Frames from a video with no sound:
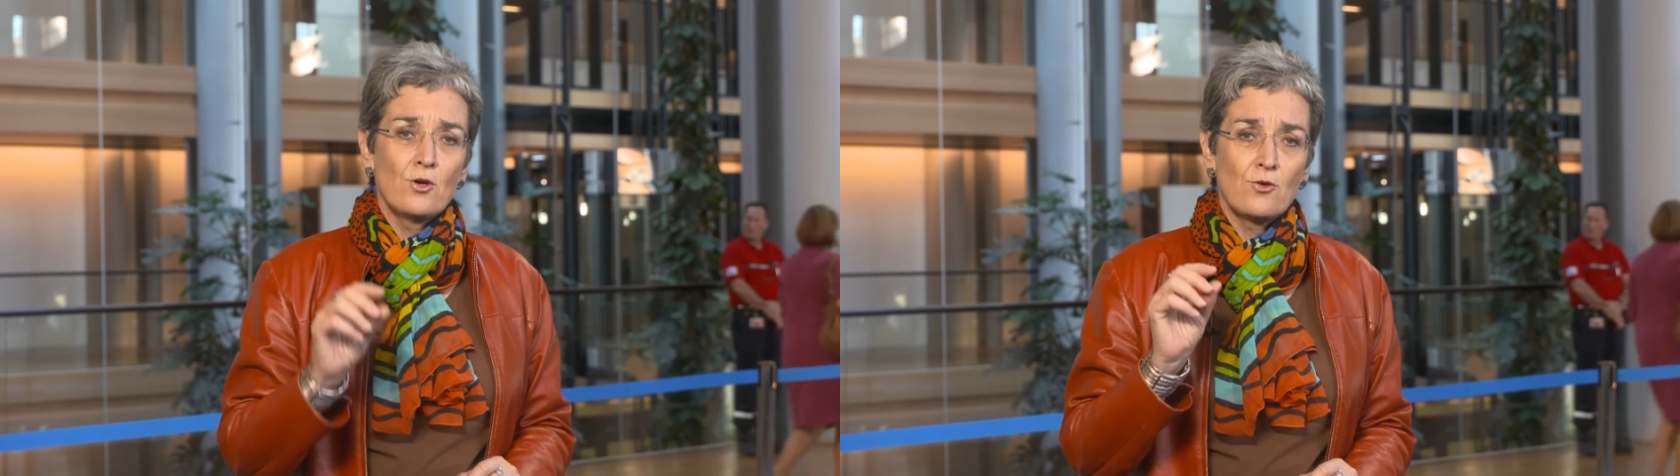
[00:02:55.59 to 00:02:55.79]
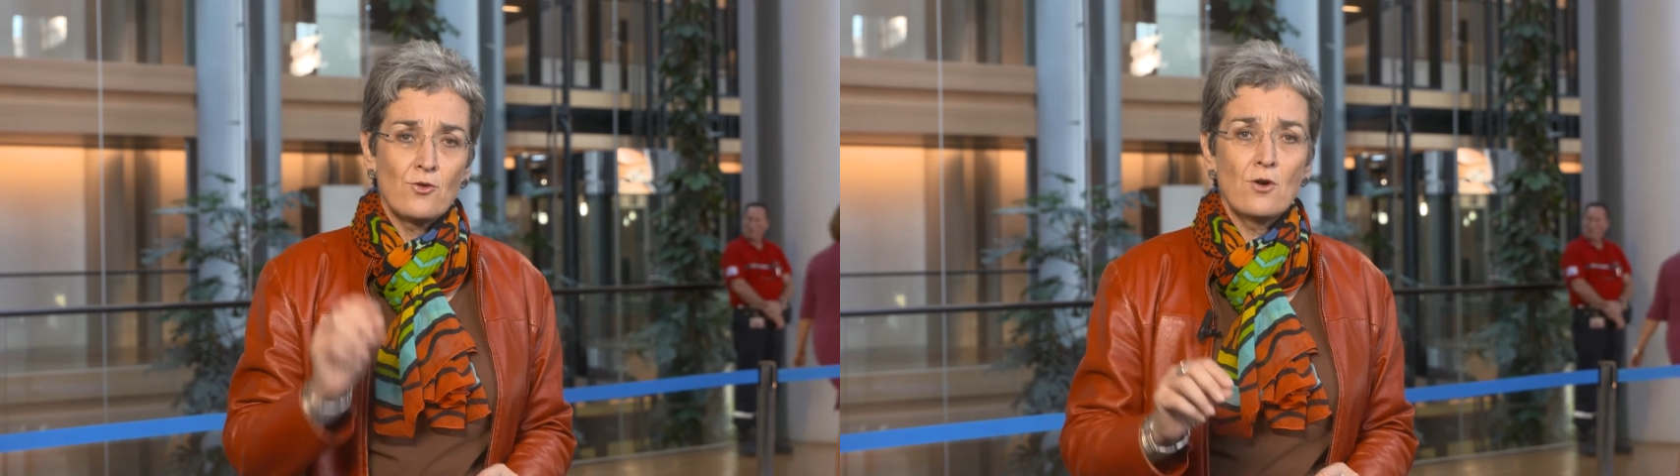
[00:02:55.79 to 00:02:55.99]

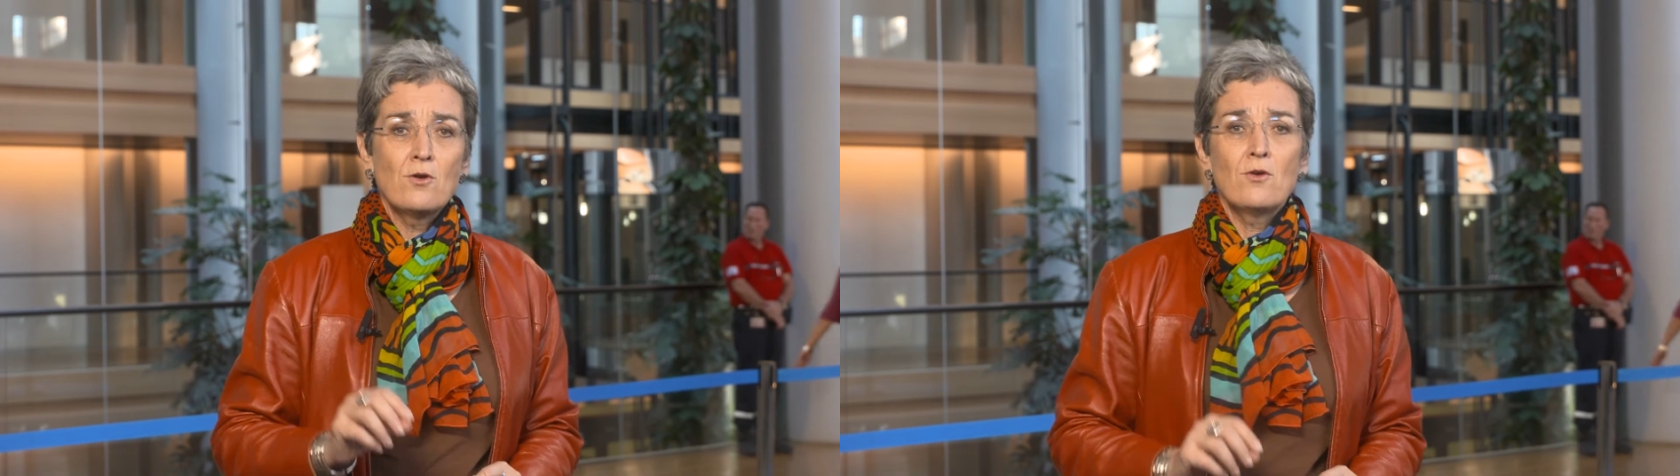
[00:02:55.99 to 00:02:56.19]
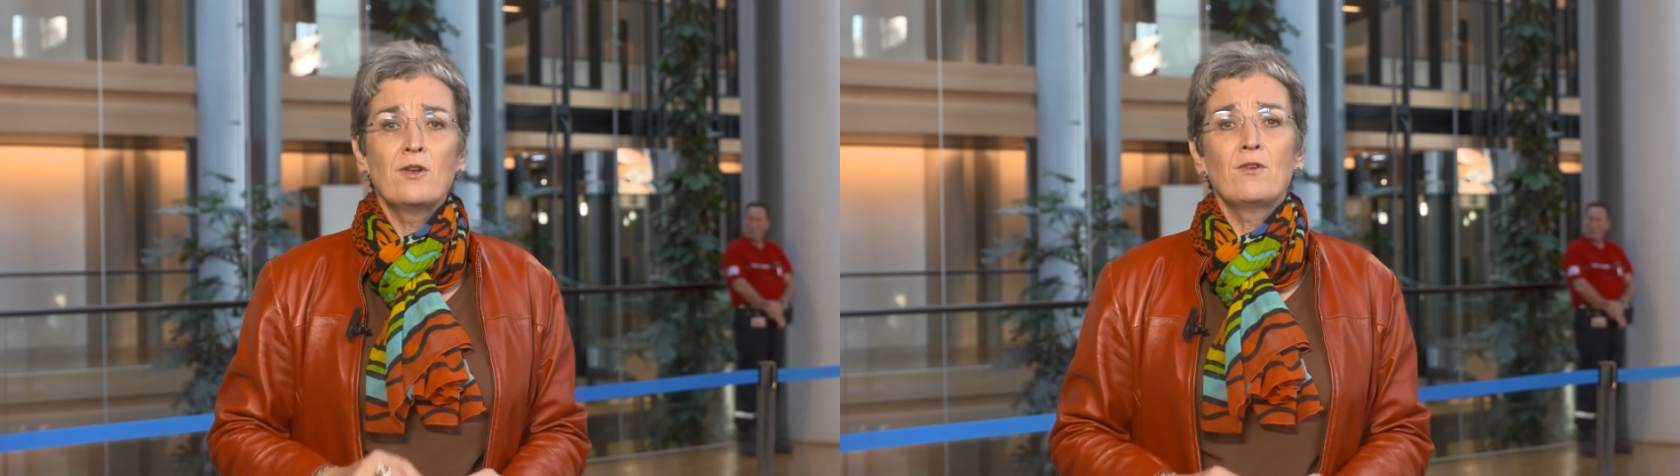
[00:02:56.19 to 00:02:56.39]

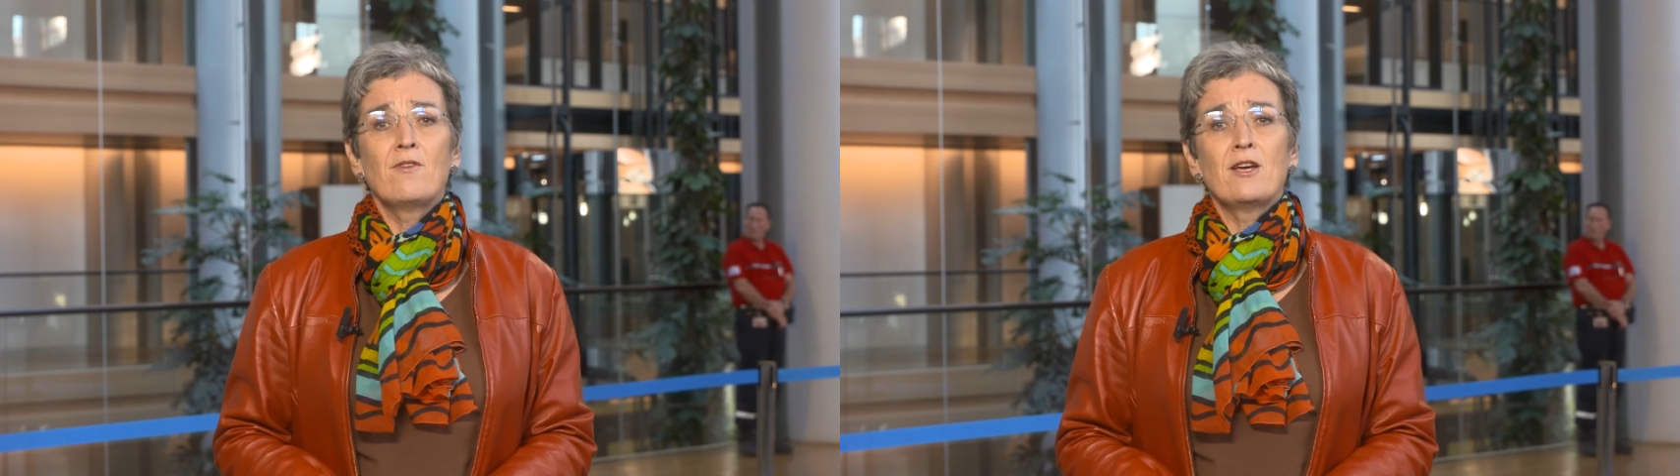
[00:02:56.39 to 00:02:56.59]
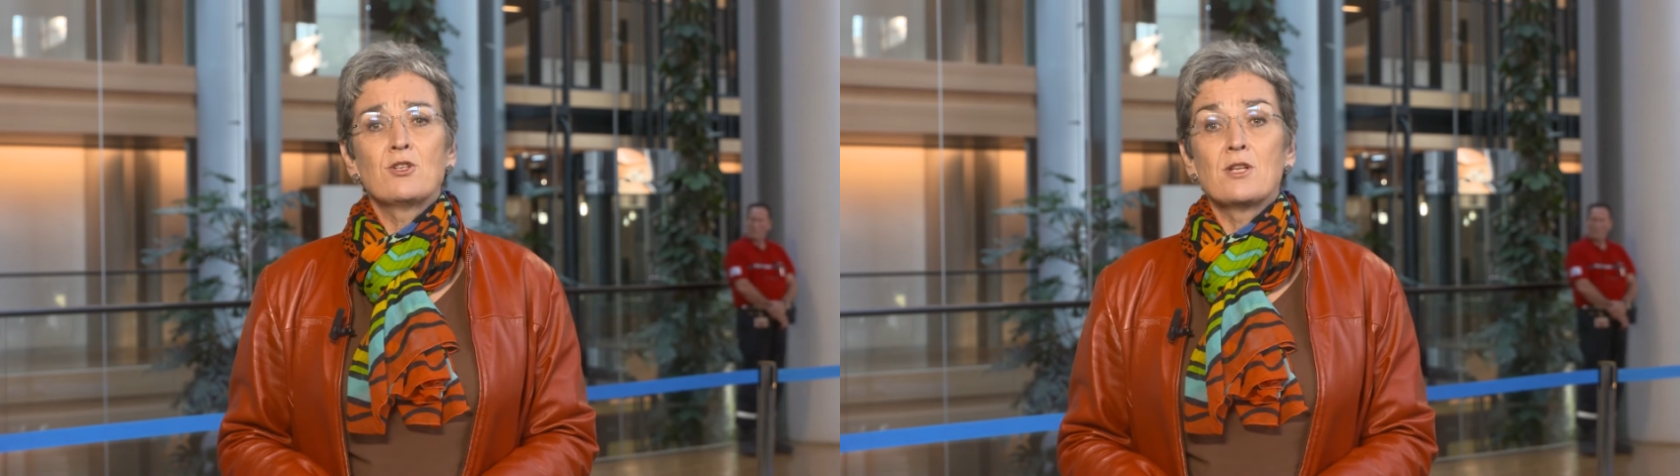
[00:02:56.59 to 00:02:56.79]
thorough
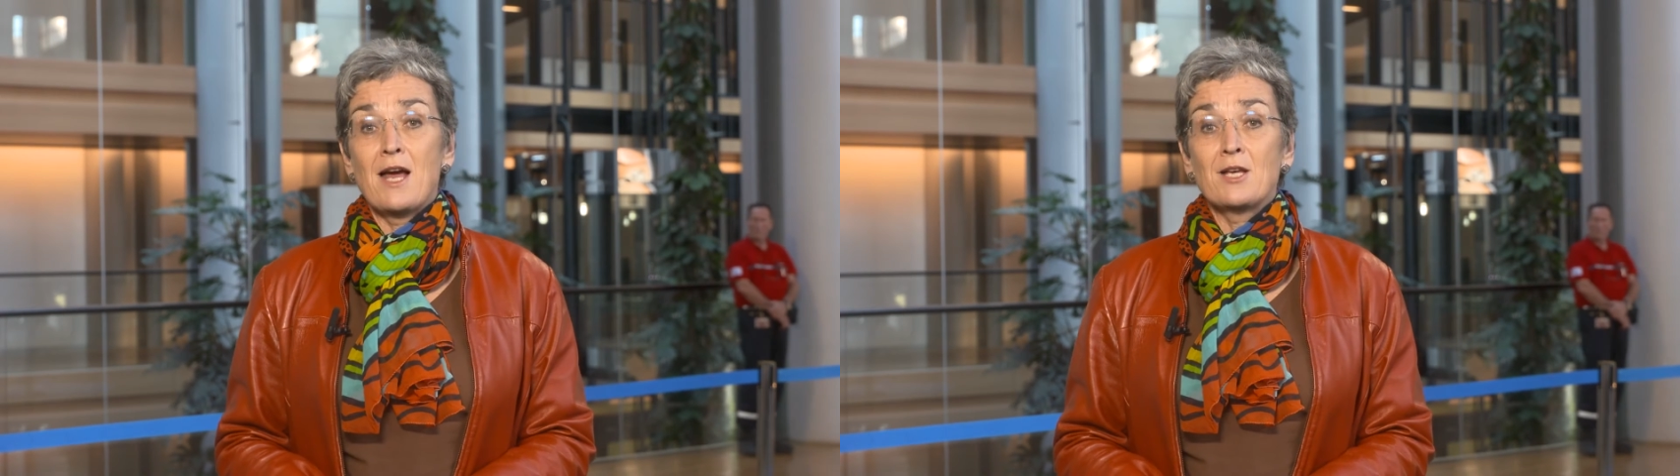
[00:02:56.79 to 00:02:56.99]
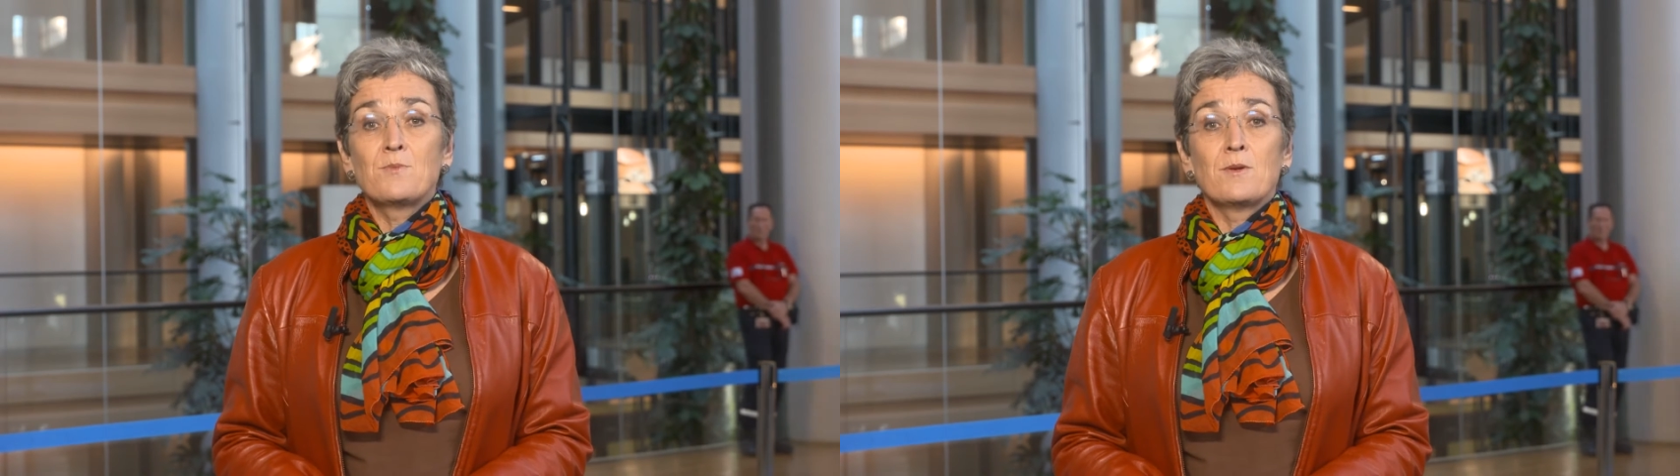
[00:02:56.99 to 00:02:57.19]
renovation
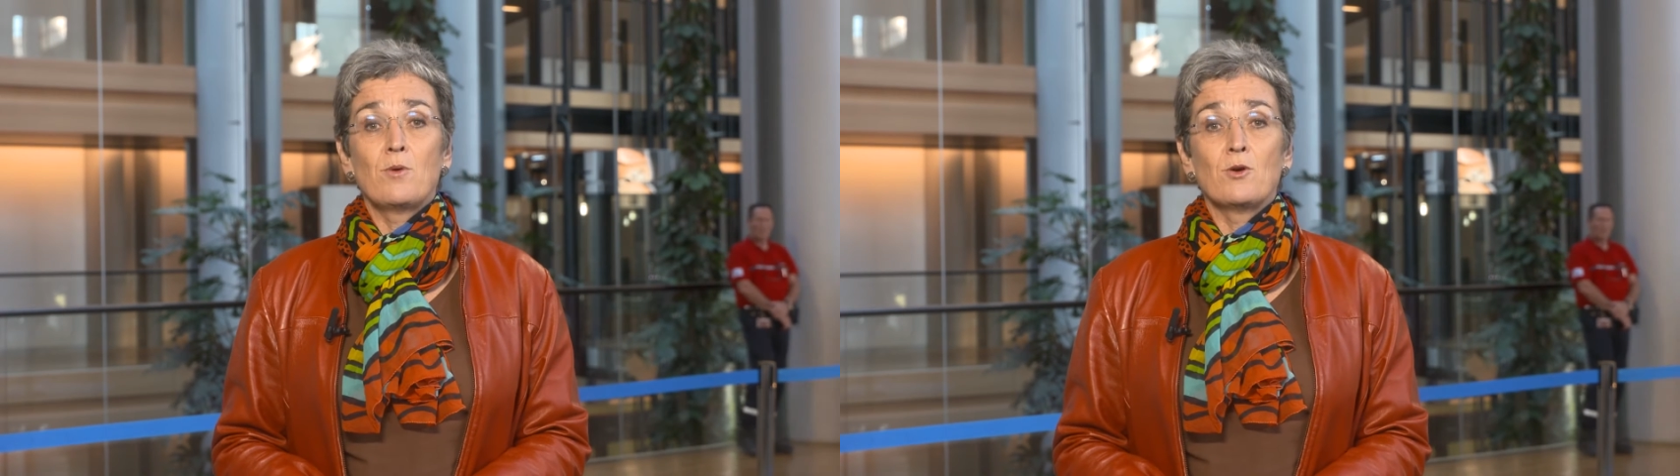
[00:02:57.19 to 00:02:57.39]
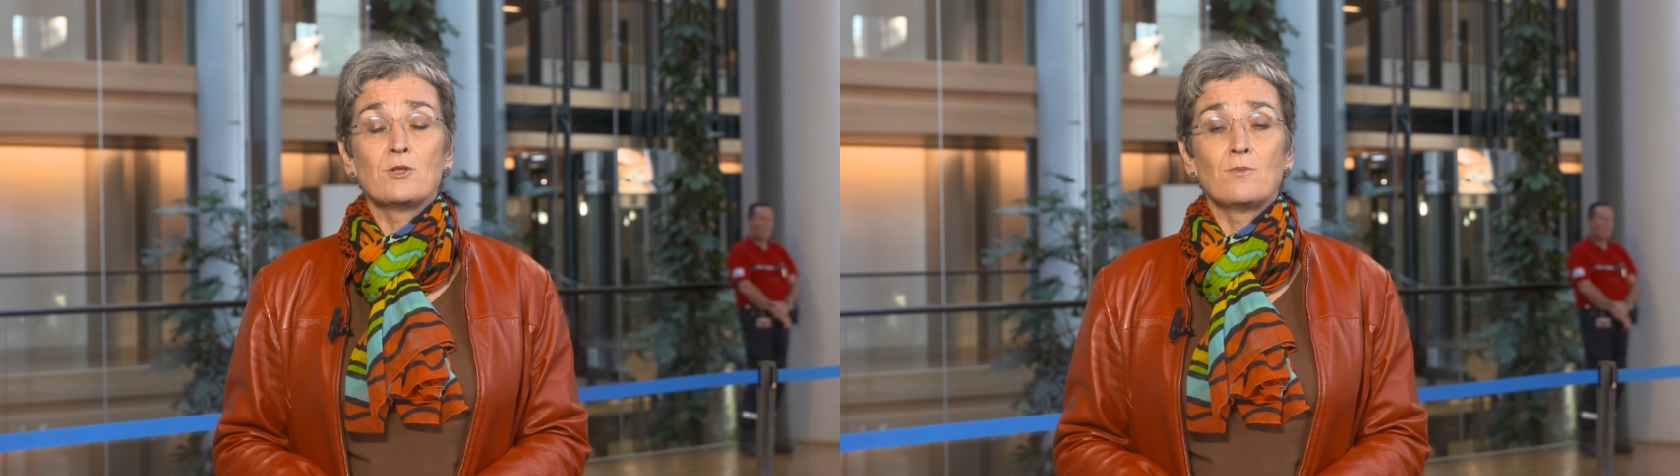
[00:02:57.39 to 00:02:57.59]
has been
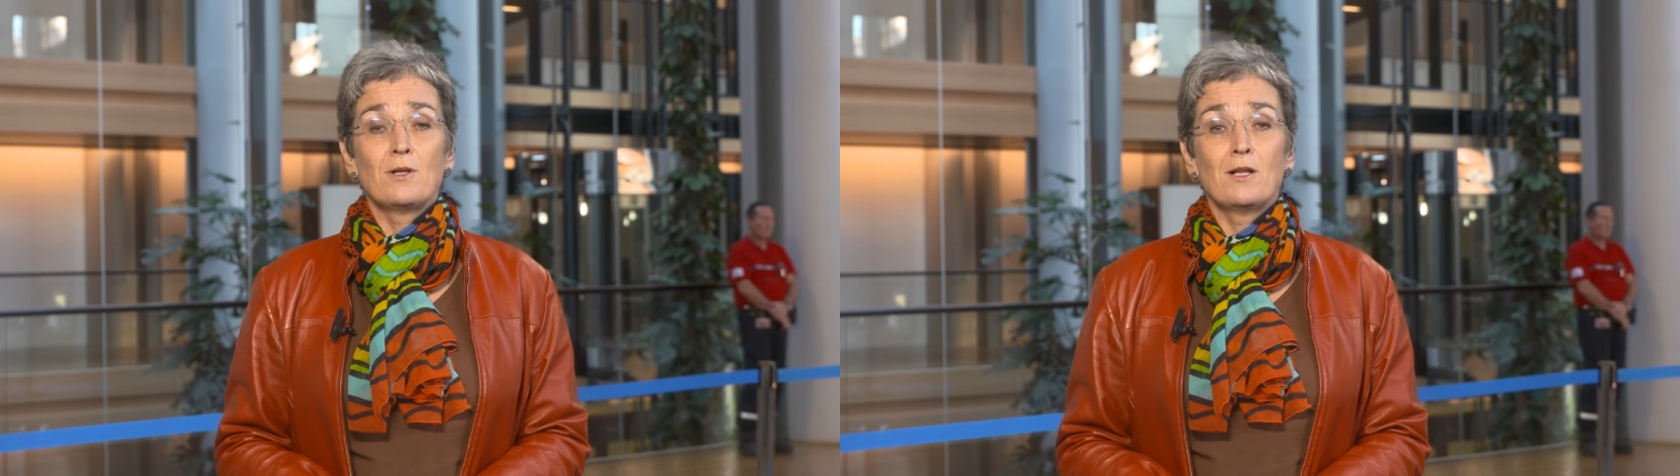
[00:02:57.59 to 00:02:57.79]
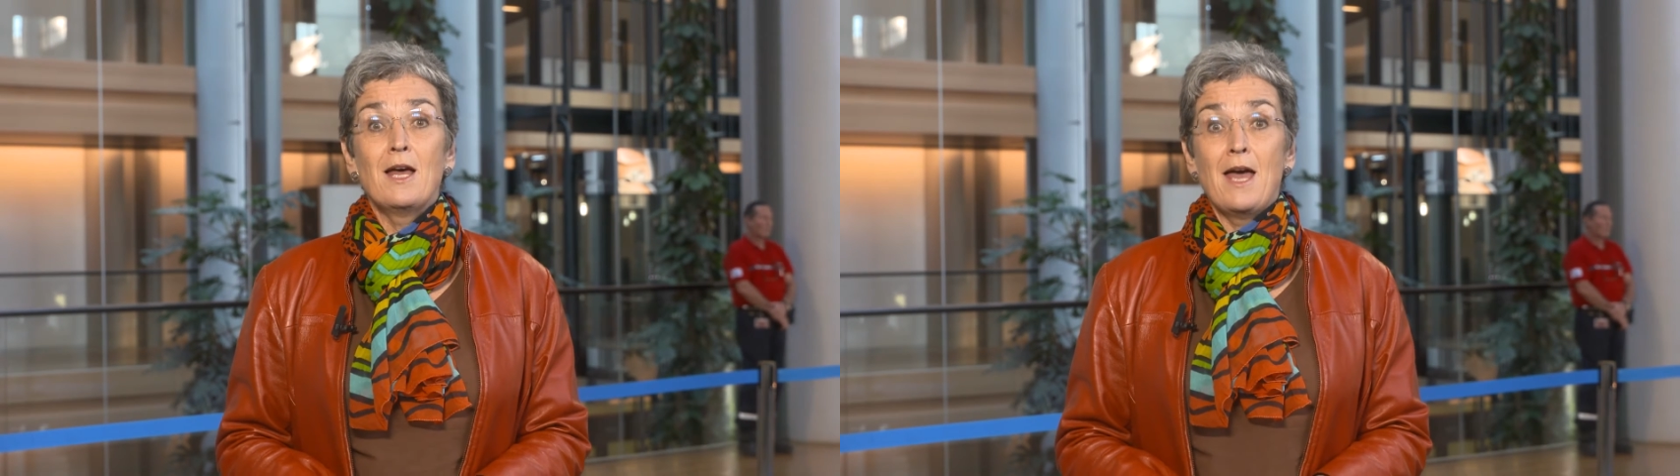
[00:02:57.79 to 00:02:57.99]
possible